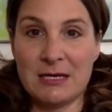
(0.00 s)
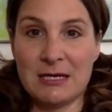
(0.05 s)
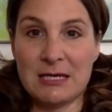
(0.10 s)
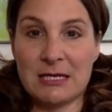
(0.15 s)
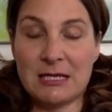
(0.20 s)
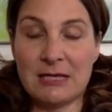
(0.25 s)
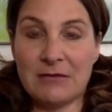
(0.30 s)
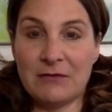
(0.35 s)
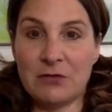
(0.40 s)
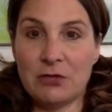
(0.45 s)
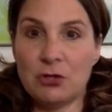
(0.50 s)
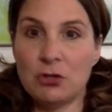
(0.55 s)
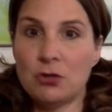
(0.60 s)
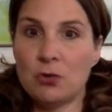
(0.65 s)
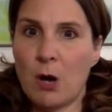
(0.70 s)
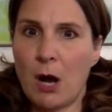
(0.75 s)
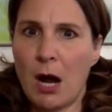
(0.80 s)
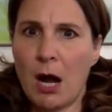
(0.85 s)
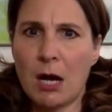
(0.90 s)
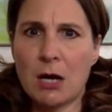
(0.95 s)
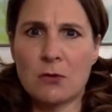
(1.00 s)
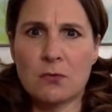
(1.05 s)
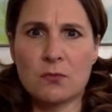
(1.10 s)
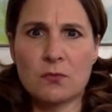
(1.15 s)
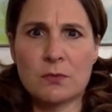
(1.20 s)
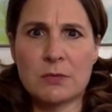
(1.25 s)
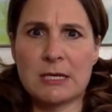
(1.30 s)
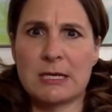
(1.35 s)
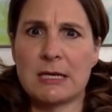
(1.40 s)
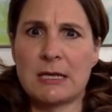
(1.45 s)
If you are
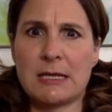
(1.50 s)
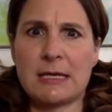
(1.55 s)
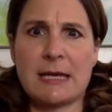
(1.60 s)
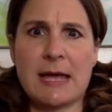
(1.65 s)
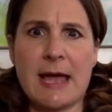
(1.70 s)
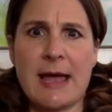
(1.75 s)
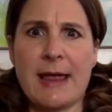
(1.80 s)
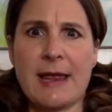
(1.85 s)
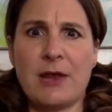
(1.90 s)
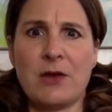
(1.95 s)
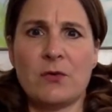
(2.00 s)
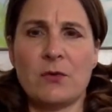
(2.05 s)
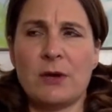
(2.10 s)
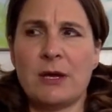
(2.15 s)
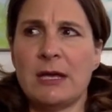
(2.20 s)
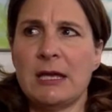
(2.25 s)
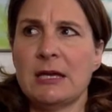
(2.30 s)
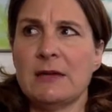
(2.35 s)
really angry,